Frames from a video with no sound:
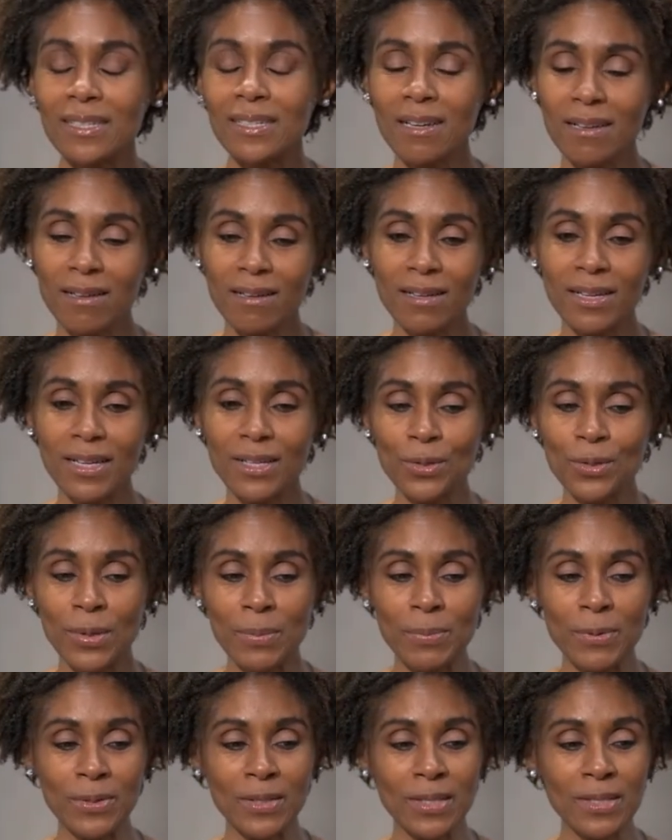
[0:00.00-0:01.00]
how do I
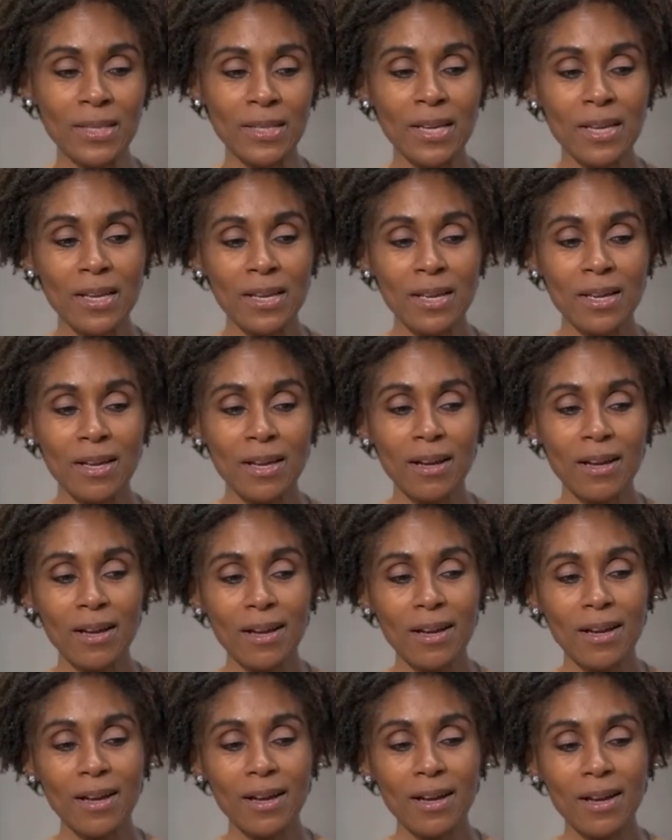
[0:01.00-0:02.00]
put this?
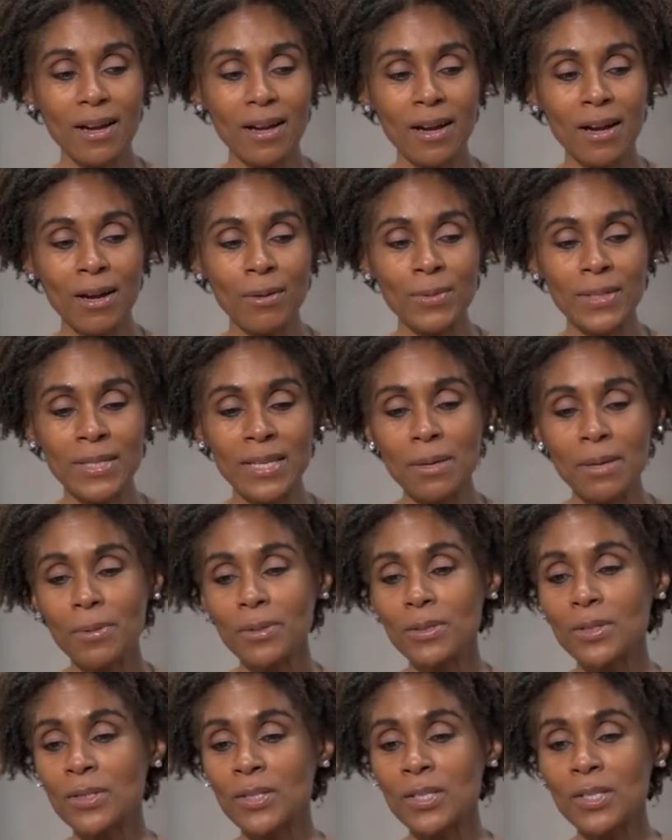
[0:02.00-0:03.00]
I was
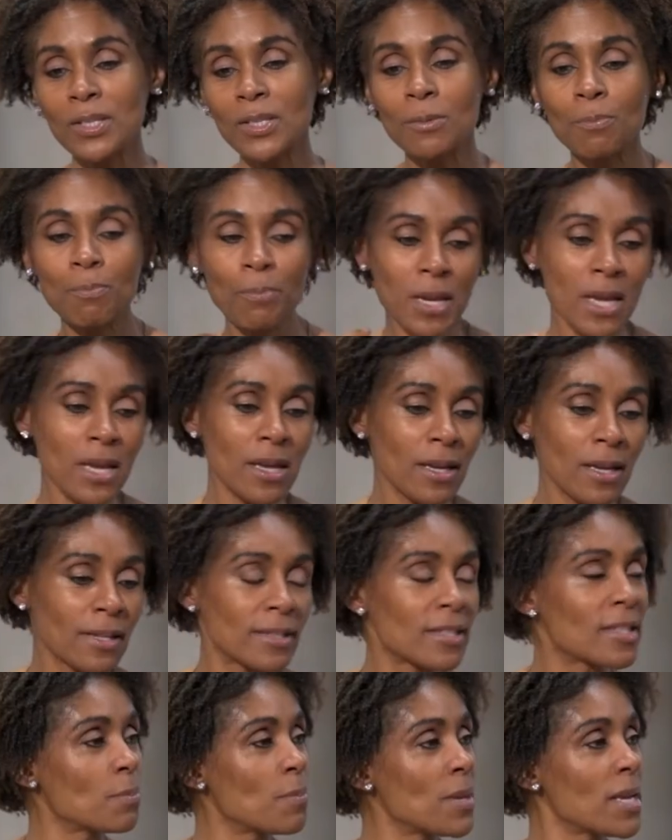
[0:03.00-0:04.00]
able to speak
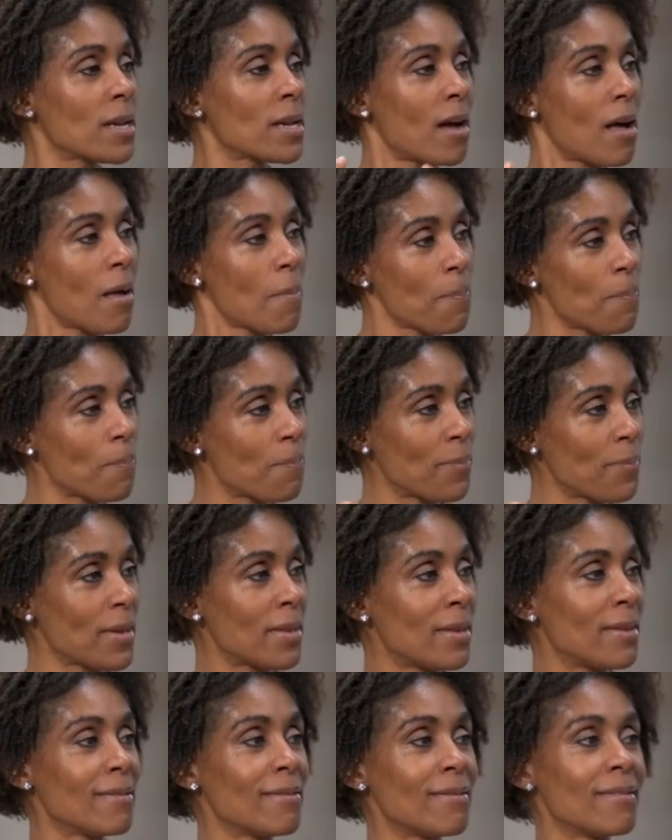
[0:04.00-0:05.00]
and speak up
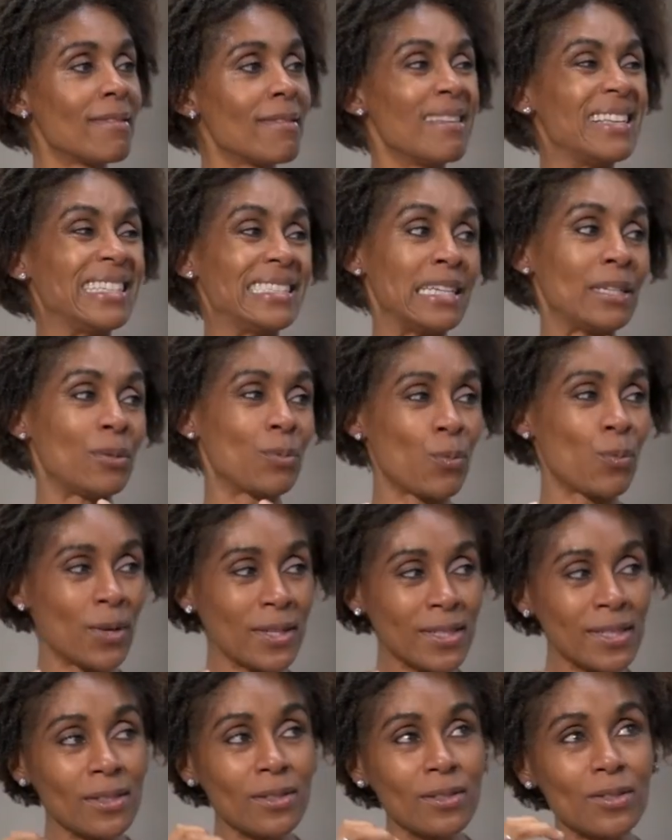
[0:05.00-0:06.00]
and and
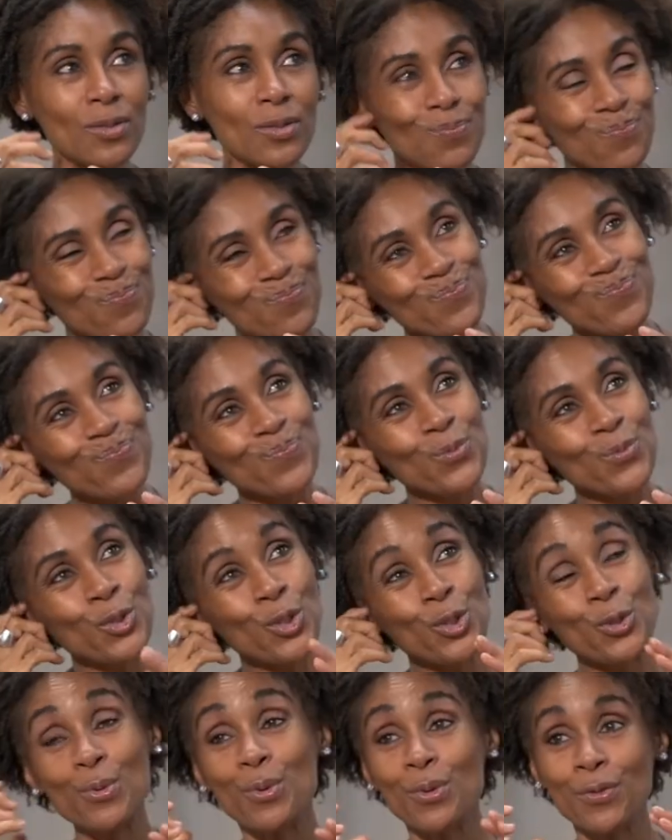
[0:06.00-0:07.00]
wasn't
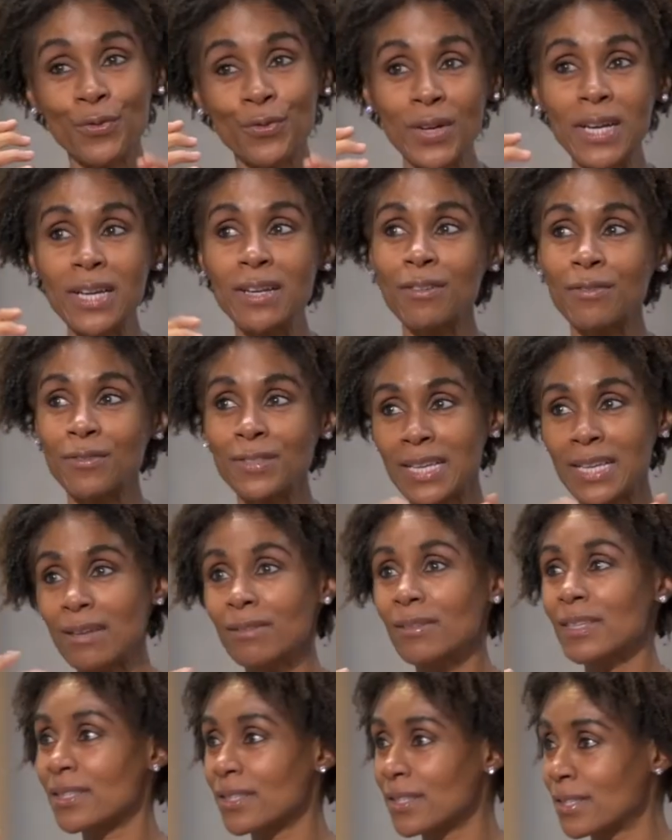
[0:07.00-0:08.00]
too afraid of
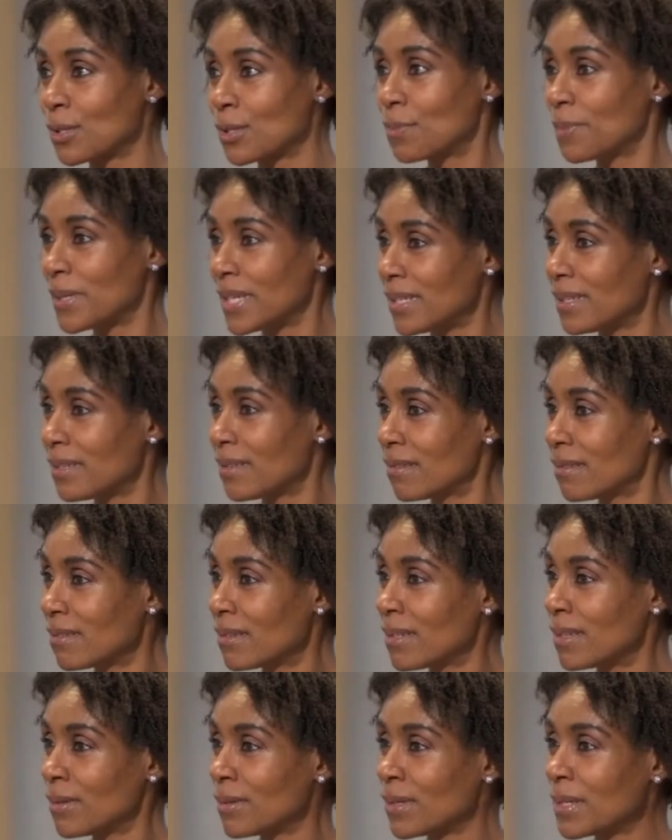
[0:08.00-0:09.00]
sounding stupid.
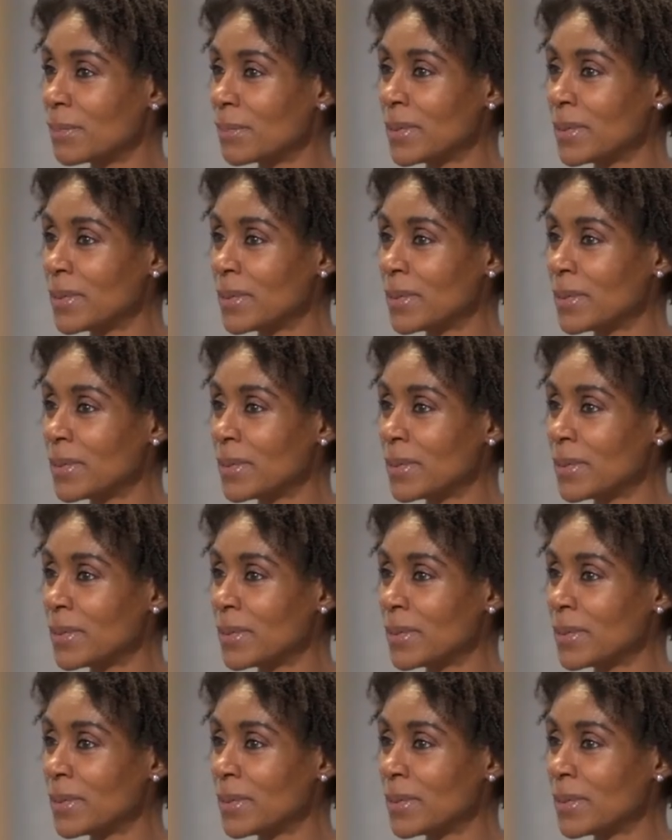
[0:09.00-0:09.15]
You know what I